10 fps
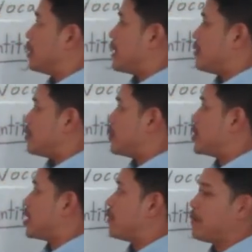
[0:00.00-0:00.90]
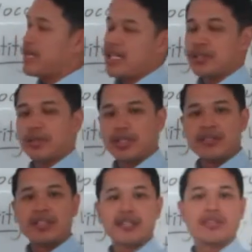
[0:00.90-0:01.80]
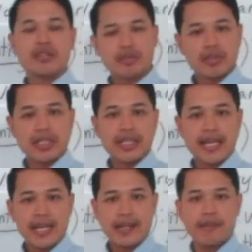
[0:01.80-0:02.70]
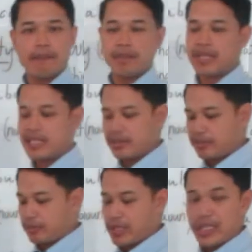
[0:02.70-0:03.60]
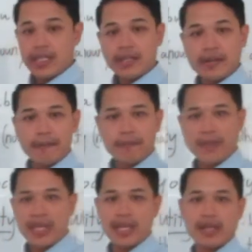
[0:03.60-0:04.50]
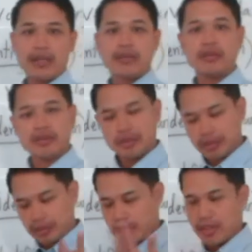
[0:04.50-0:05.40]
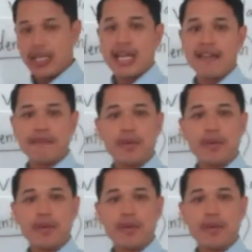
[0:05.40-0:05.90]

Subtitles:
It will be on page 26 and 29. Please read it, and you'll have